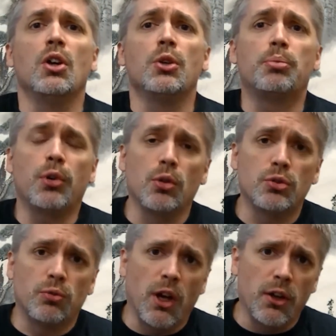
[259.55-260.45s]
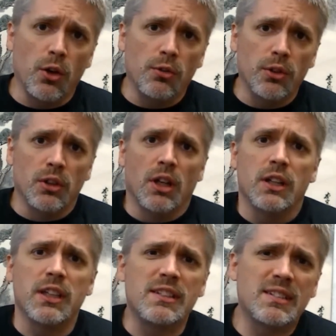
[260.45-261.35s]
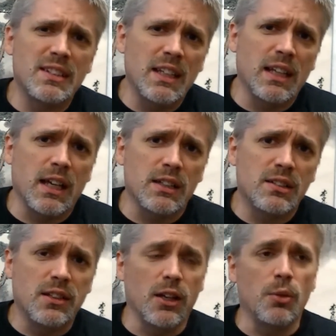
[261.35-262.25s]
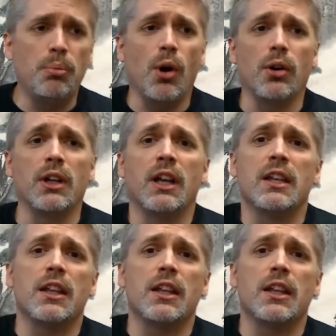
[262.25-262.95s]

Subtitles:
The pros run over, they see they got a stunned opponent,